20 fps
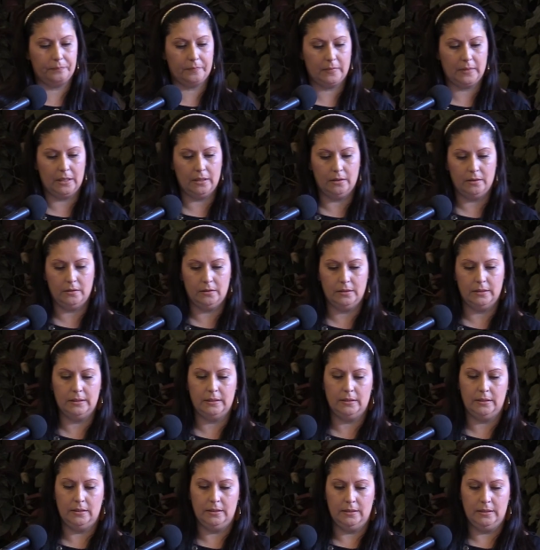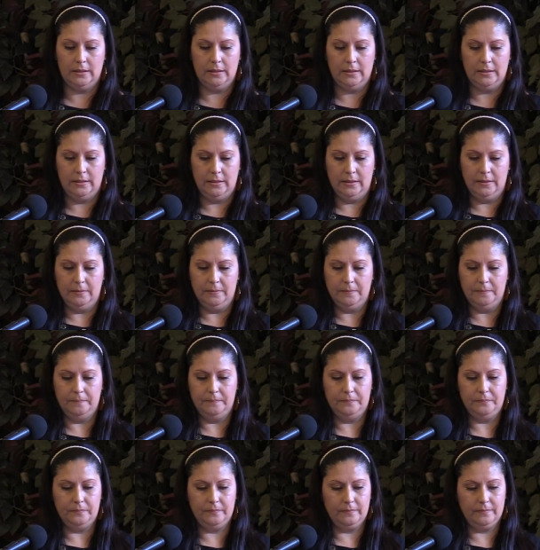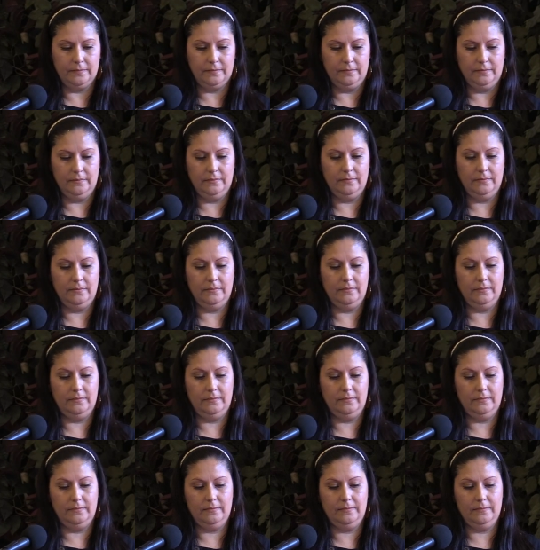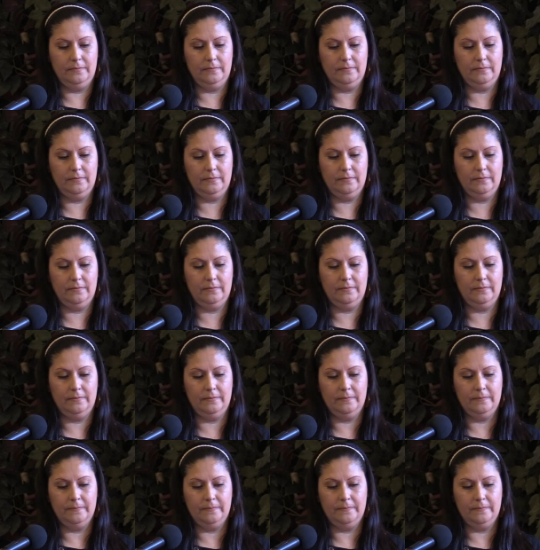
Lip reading: Nothing is said.